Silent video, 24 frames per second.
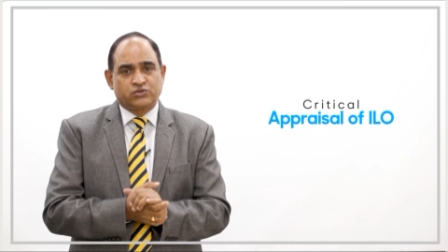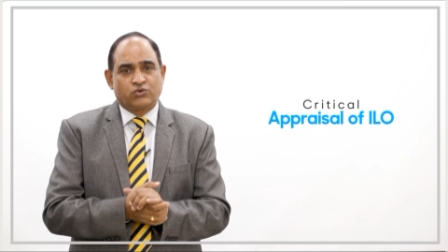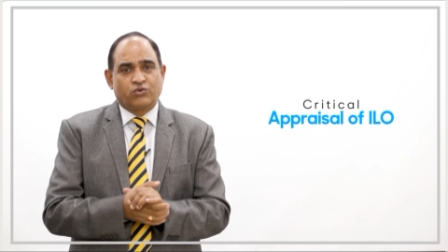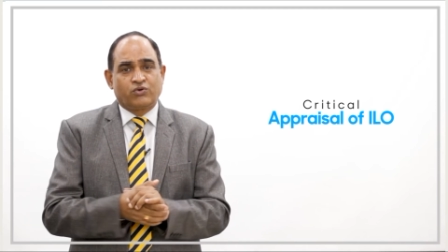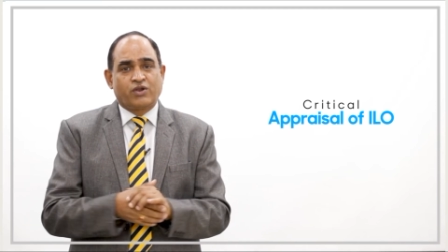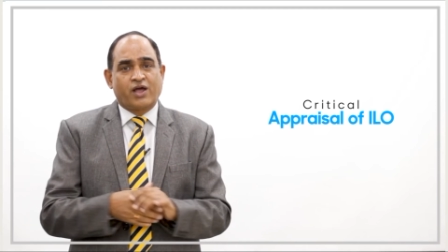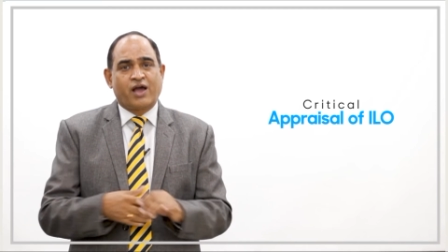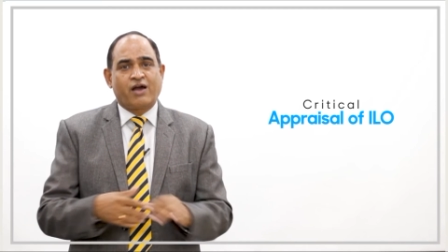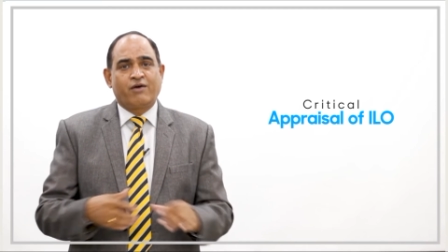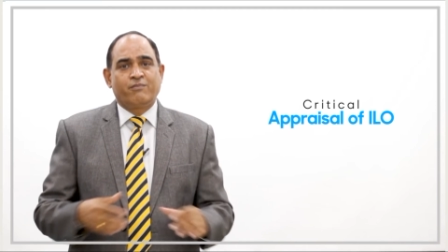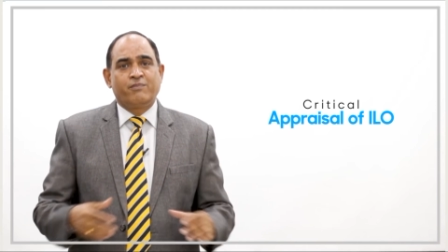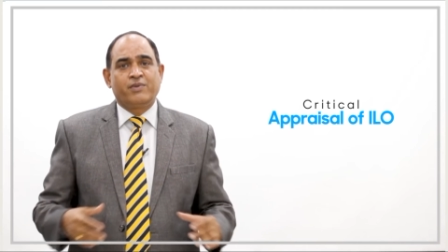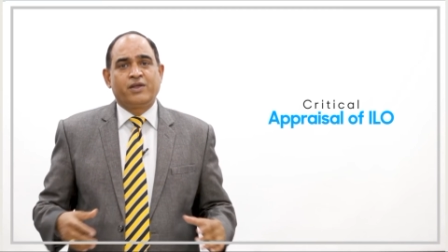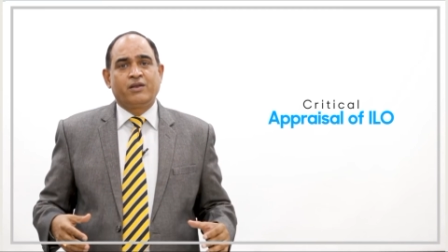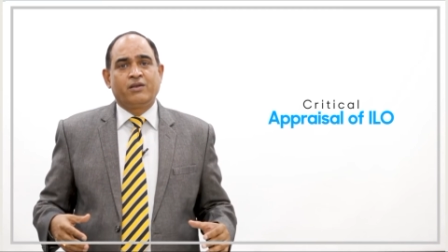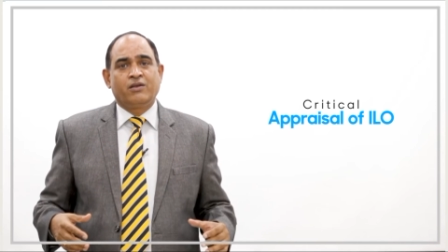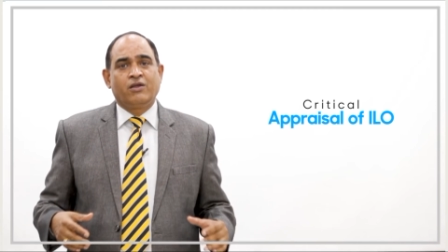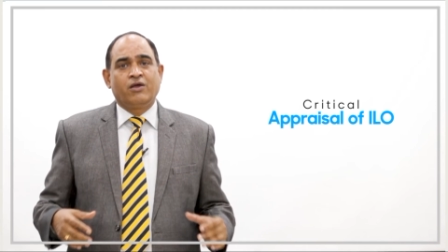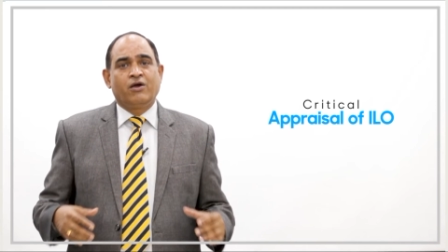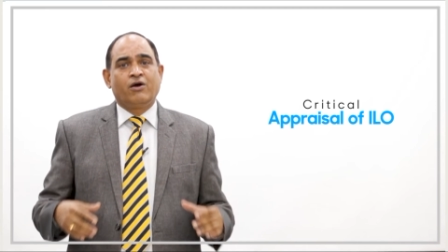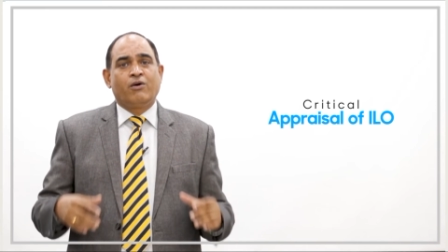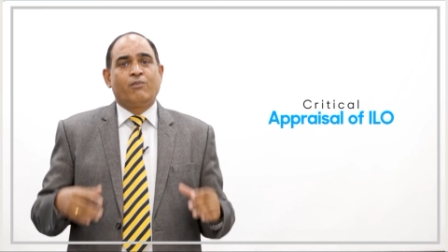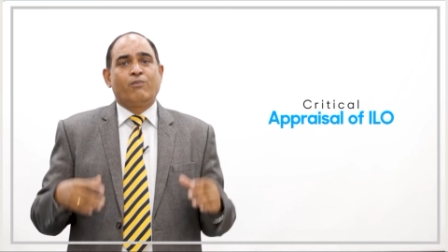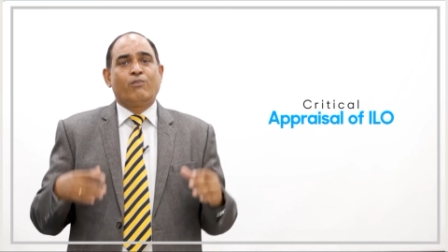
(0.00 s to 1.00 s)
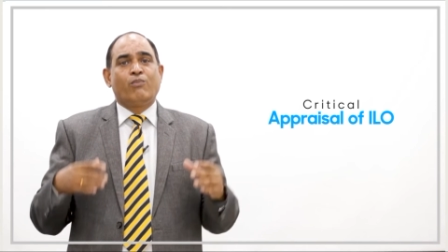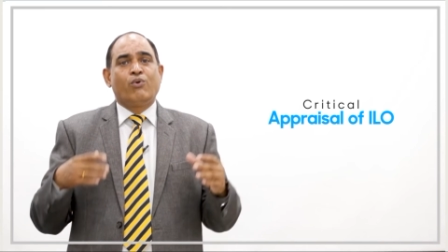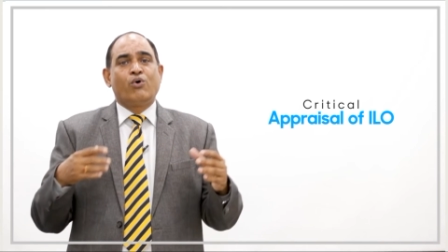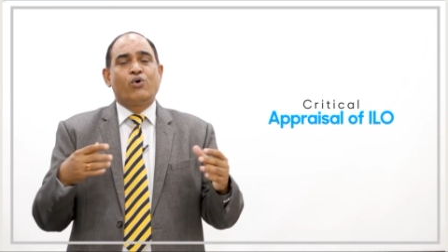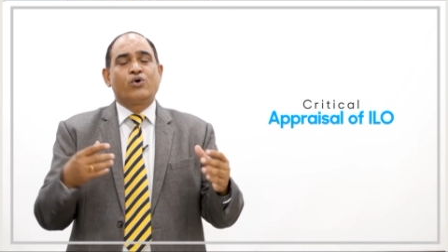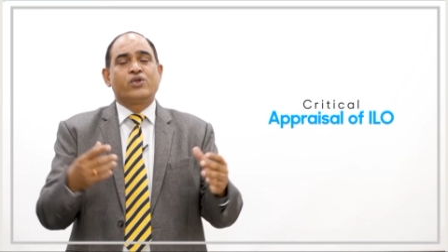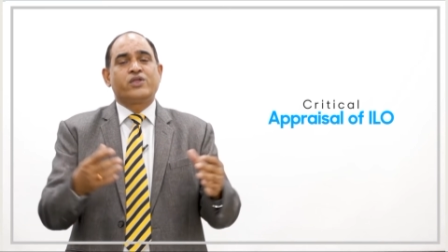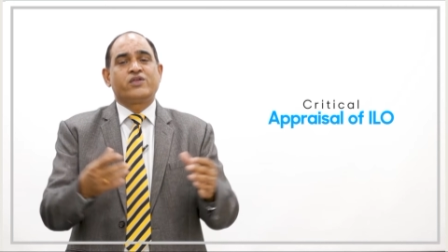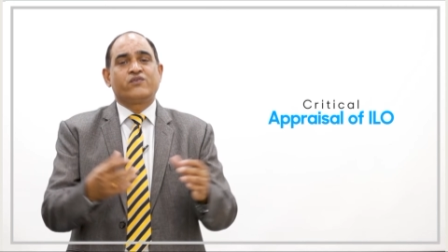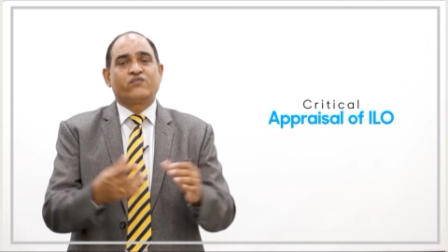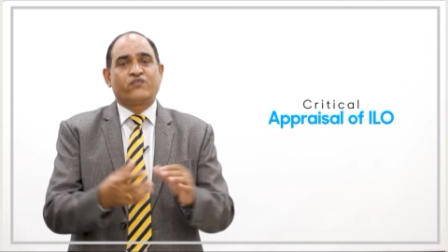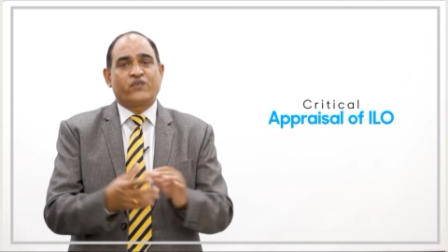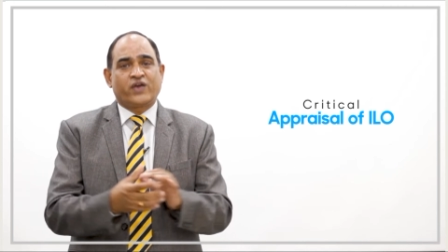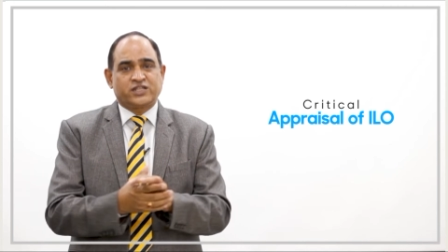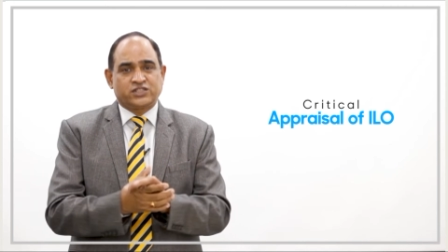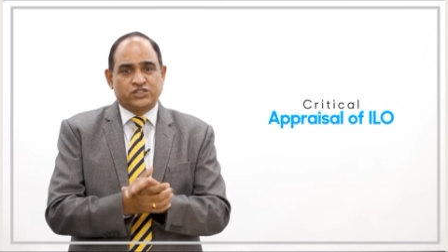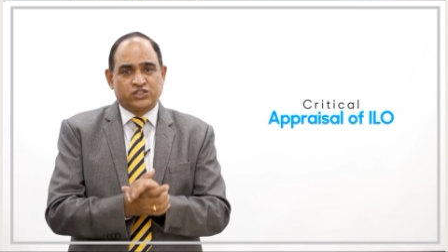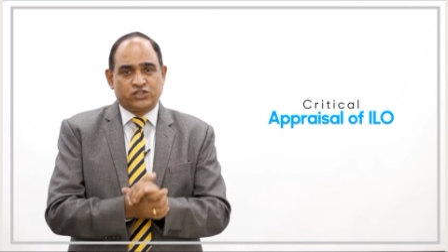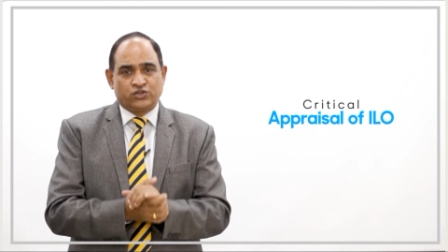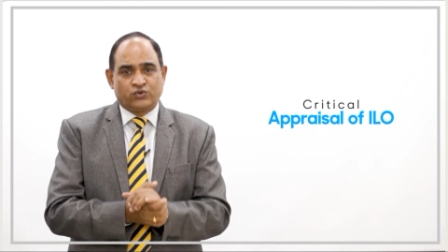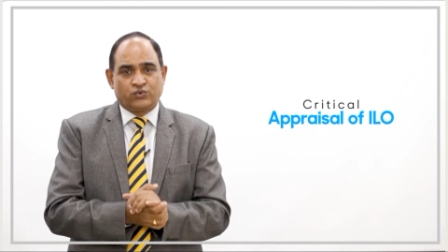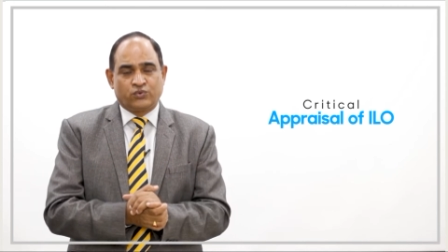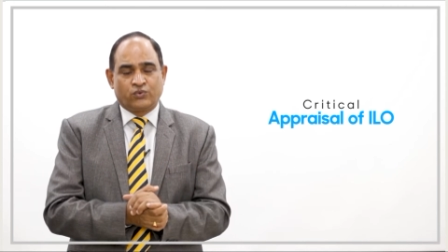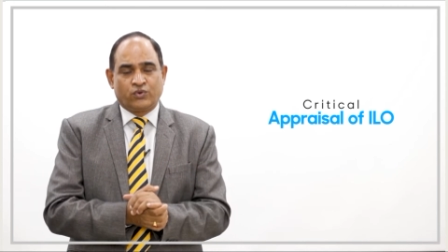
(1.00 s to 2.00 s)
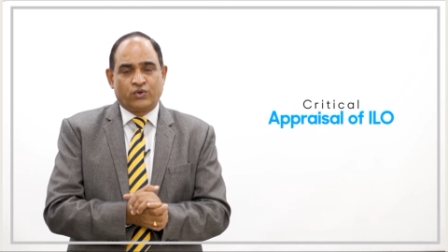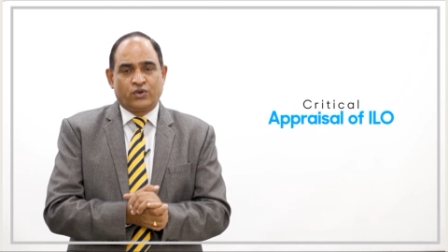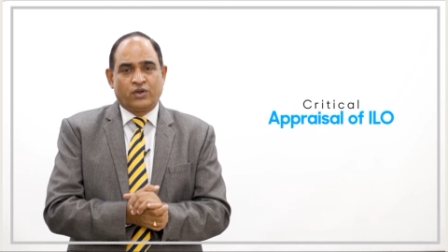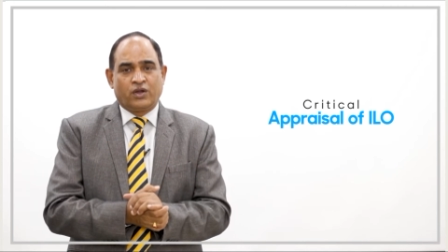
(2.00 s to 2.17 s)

could have been more effective,